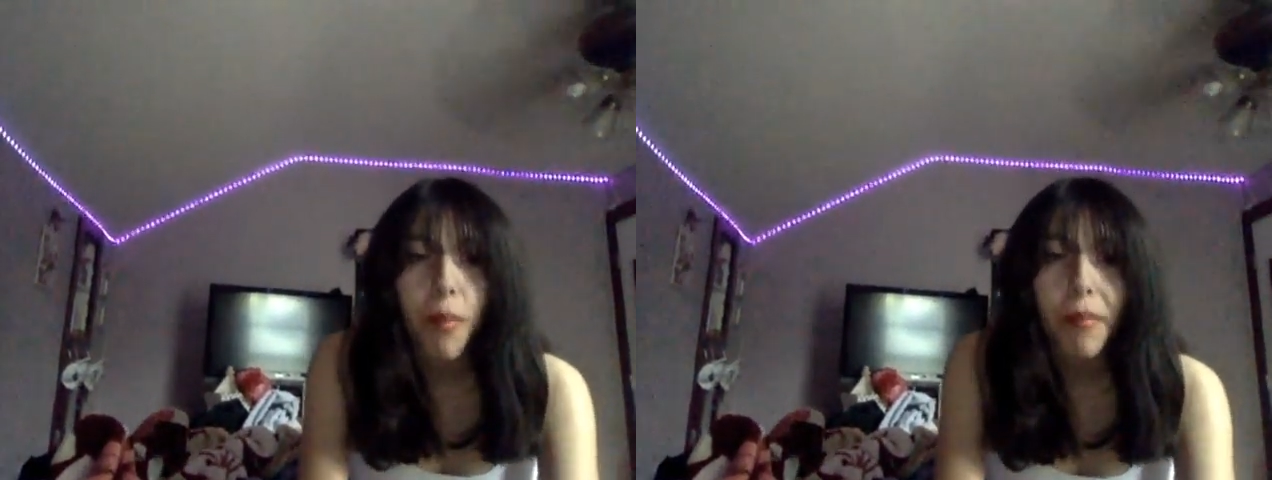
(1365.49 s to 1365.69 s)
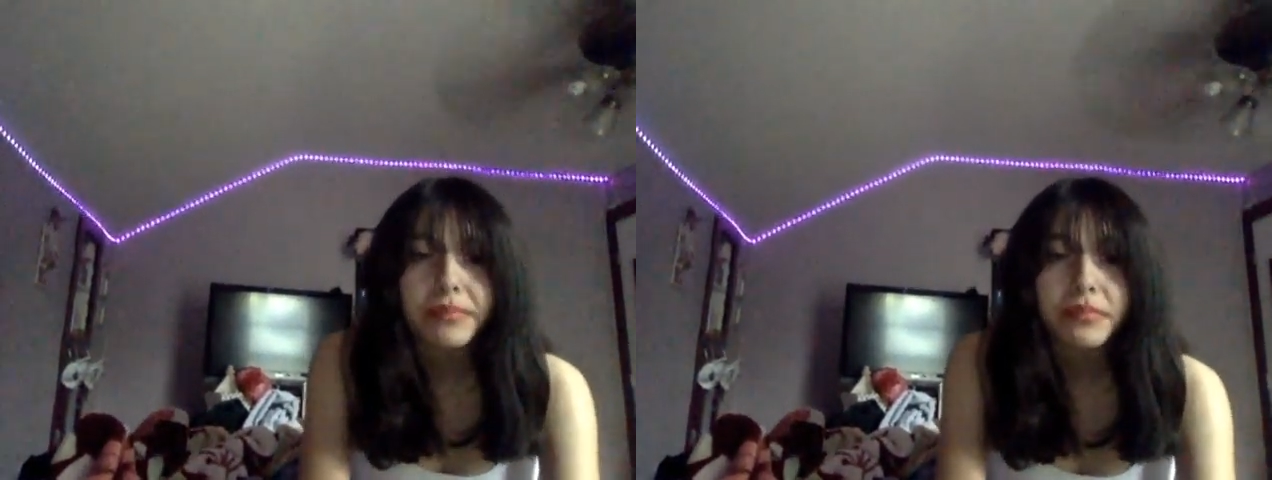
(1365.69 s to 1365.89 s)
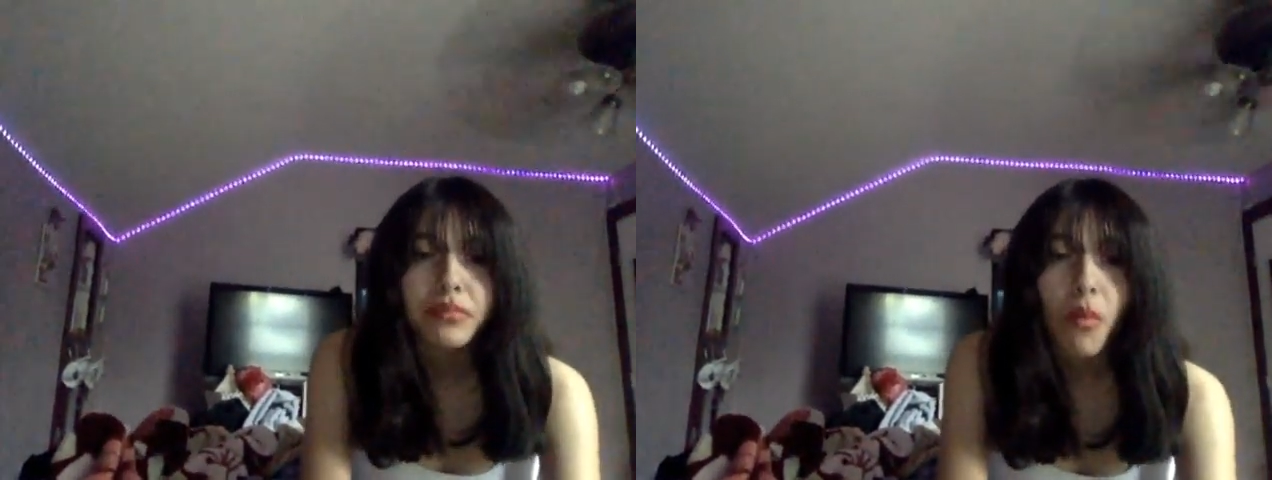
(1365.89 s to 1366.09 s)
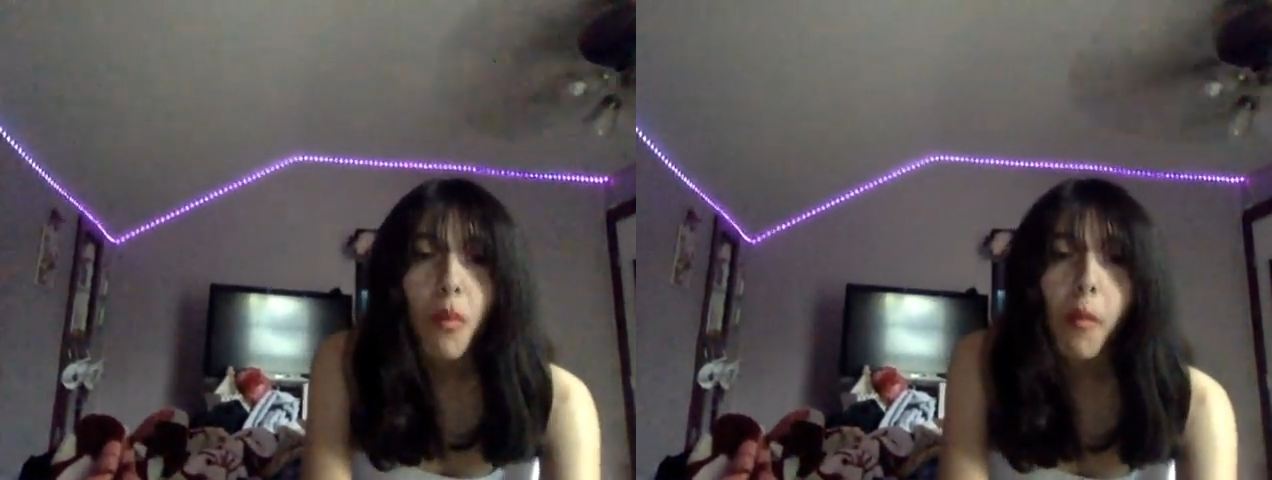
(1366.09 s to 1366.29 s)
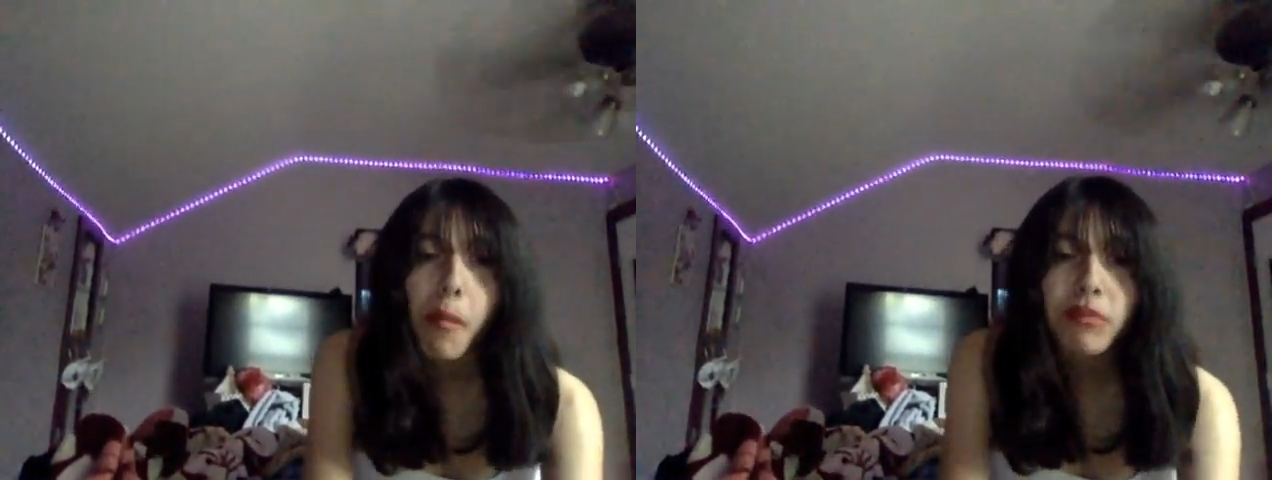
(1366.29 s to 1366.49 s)
let your head
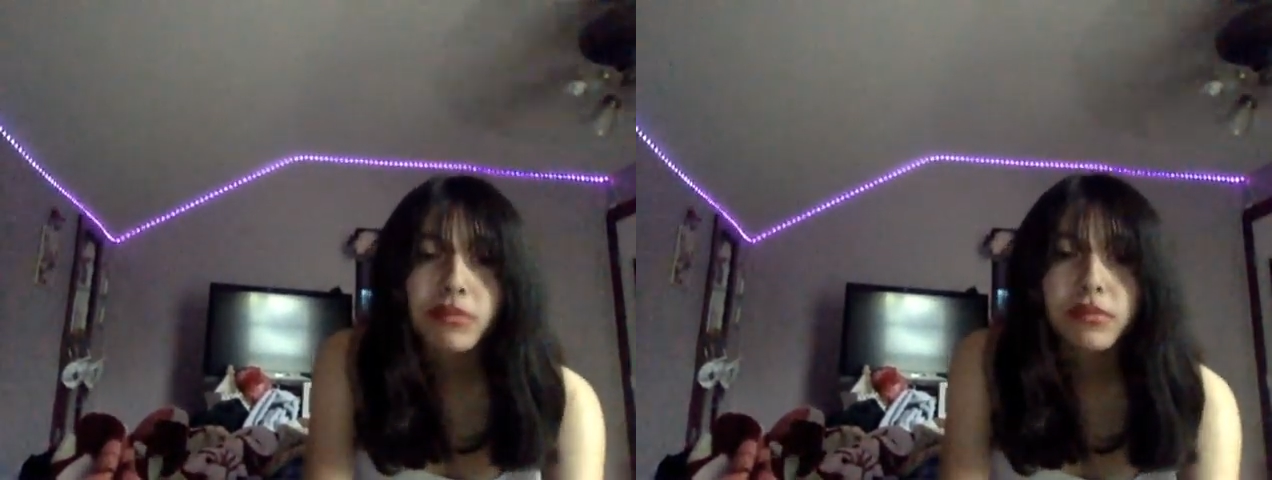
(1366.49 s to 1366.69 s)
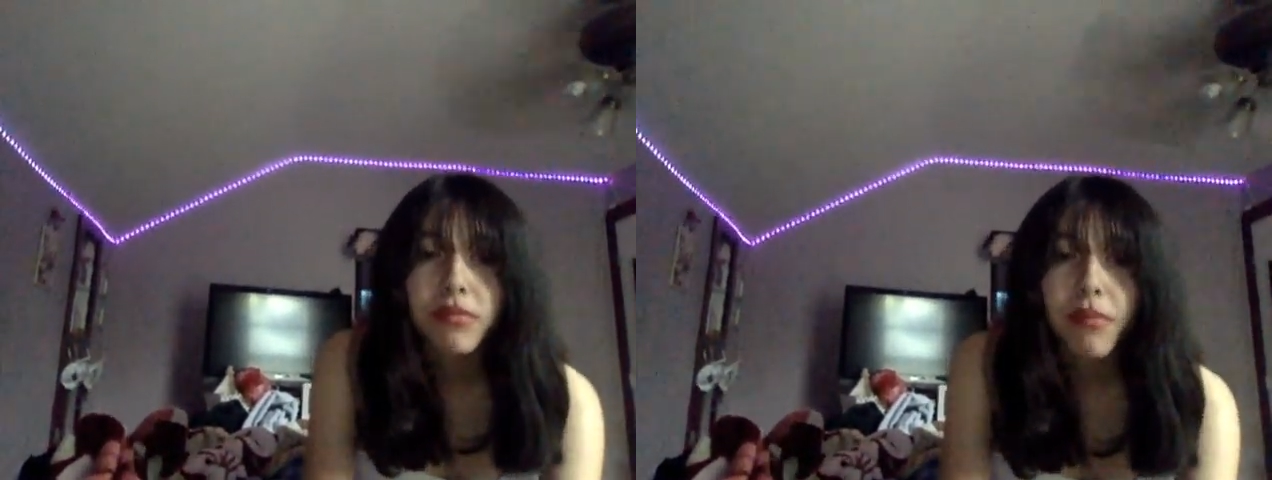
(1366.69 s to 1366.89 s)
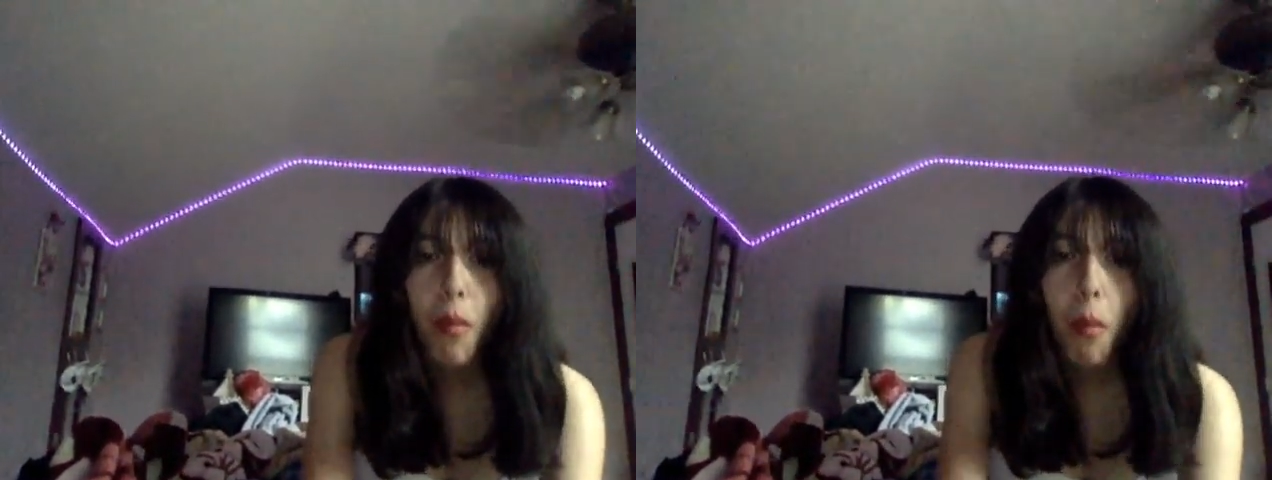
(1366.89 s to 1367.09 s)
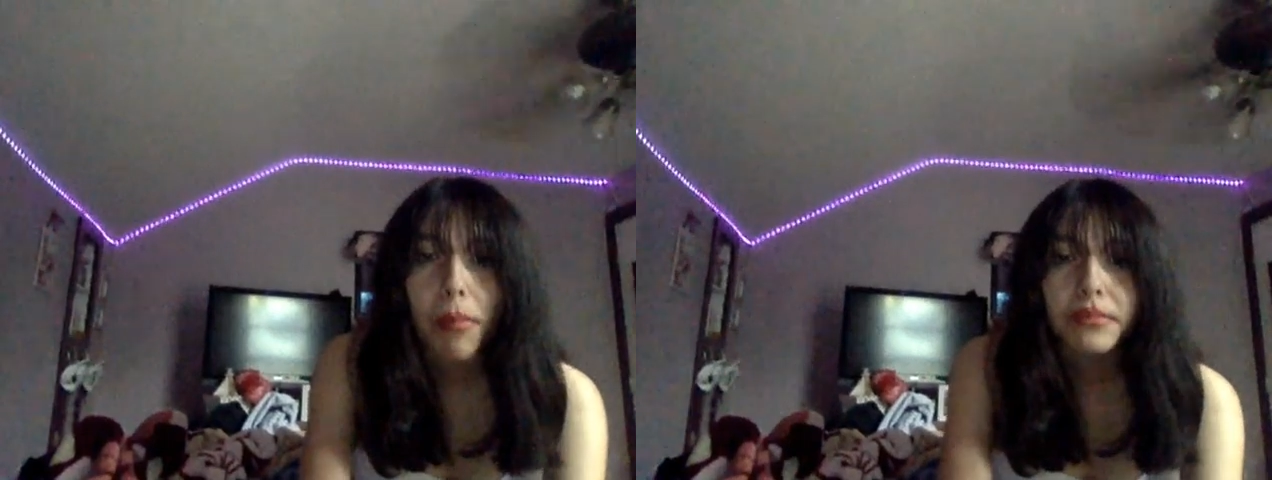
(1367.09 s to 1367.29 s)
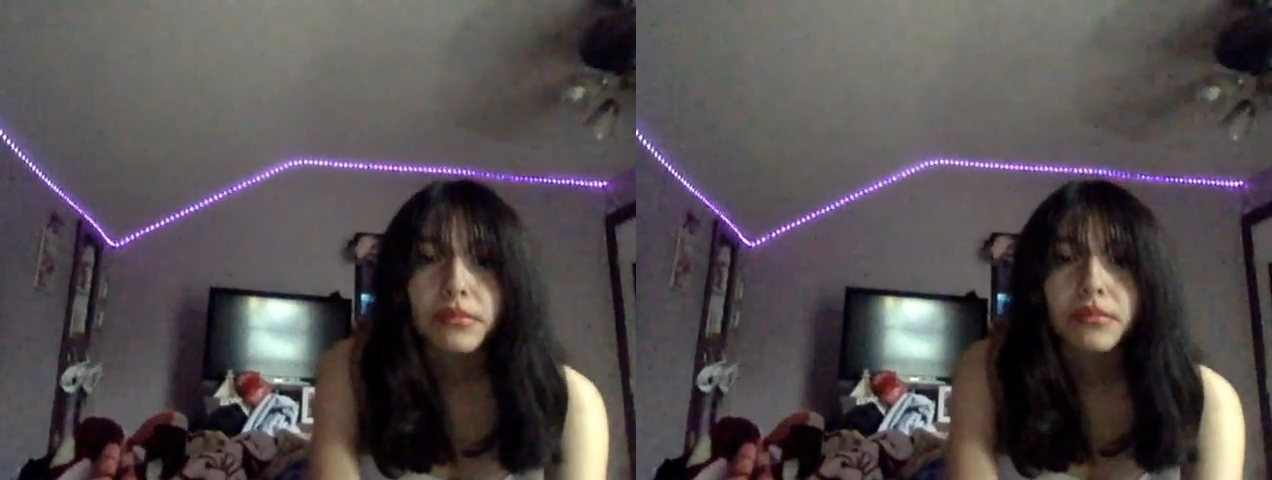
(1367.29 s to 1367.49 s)
fall to your chest, because that would
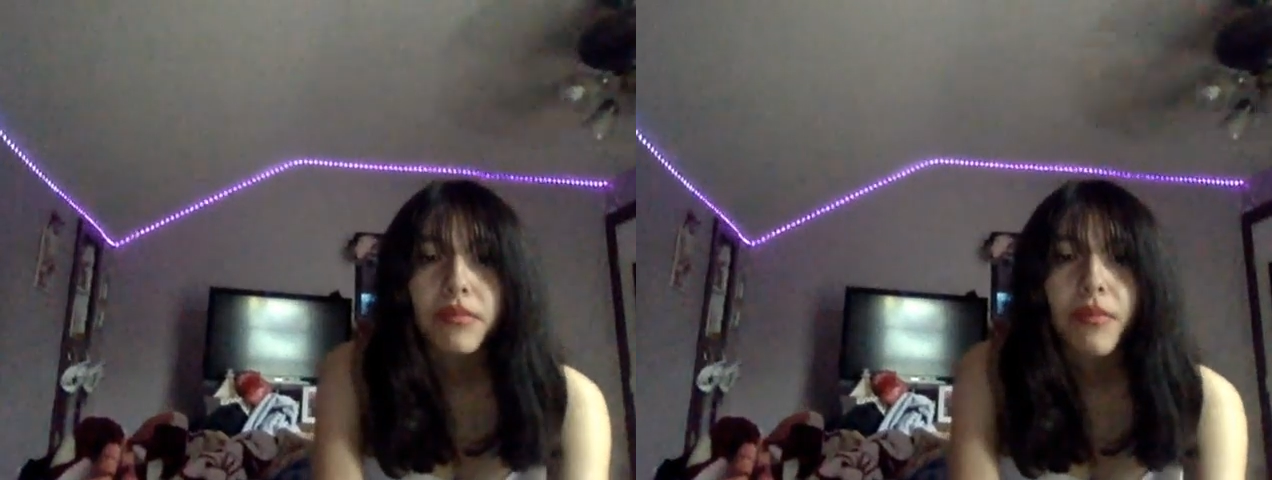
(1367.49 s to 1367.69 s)
be very